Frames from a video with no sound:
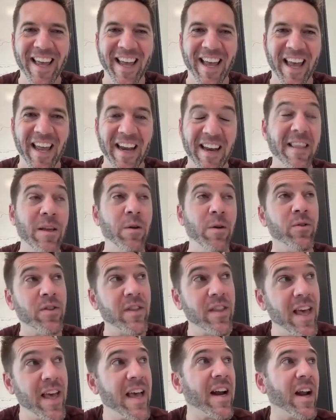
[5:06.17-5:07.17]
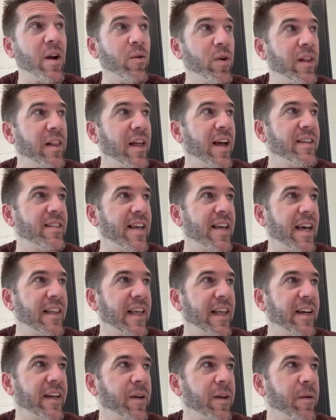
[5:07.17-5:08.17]
And it was then I realized
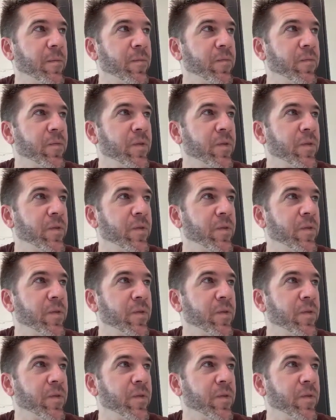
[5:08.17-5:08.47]
that, like,